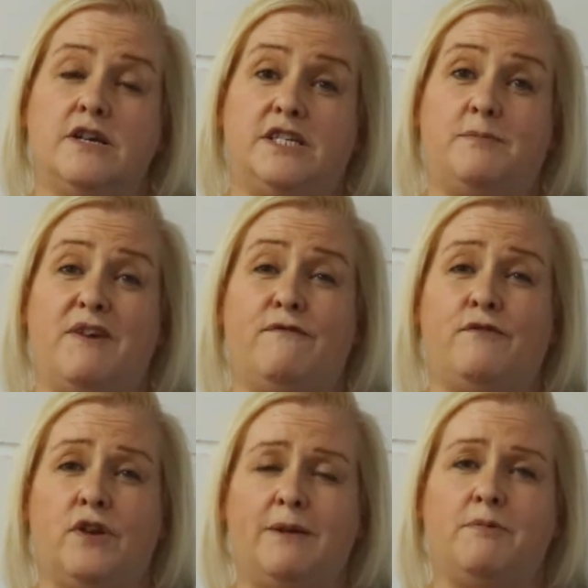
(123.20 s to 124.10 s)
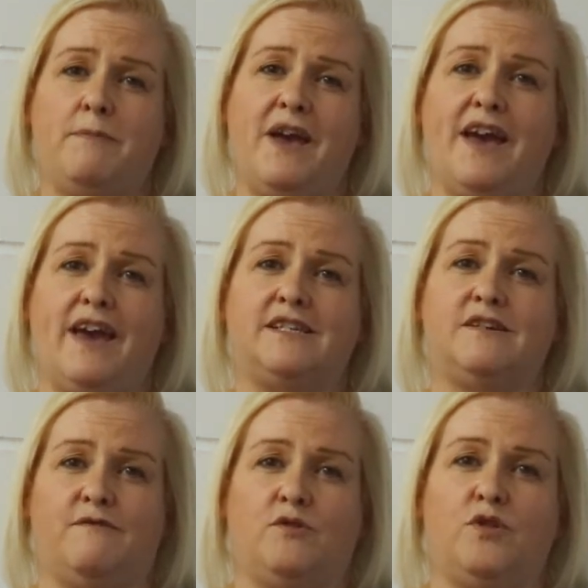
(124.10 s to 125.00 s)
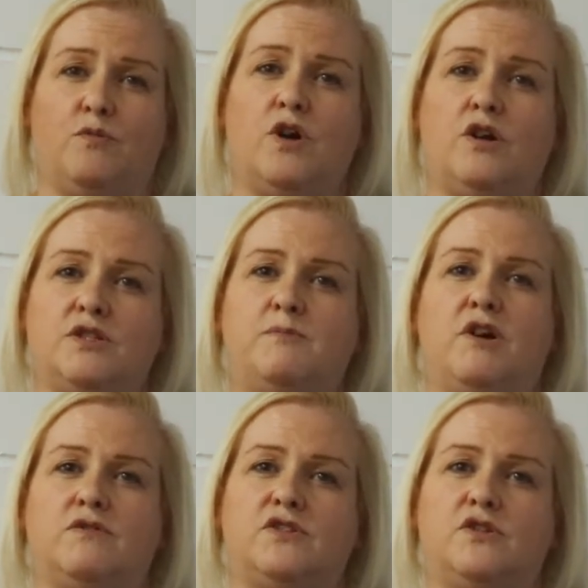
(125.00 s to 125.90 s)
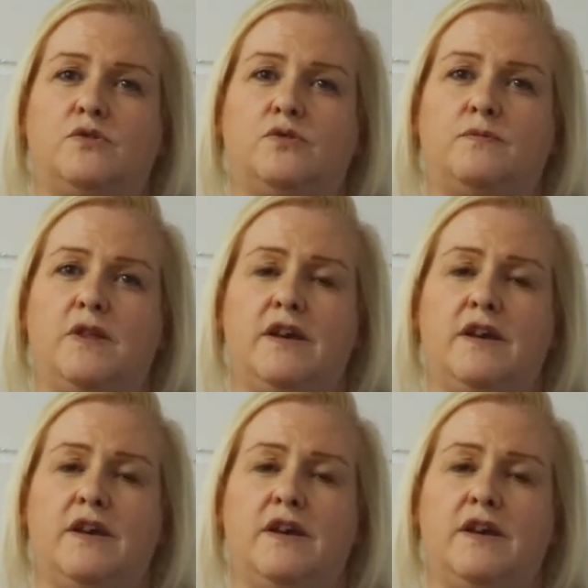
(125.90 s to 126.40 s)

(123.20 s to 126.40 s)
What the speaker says: to be fully prepared for the world beyond school,